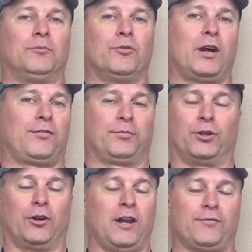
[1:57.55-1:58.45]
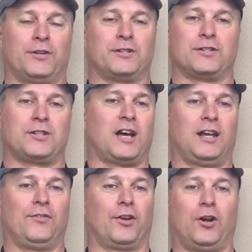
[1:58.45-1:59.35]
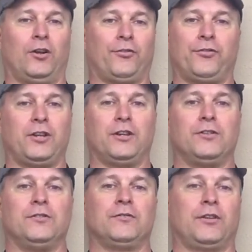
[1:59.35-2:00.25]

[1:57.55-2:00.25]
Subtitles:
We have some great fungicides on all seed.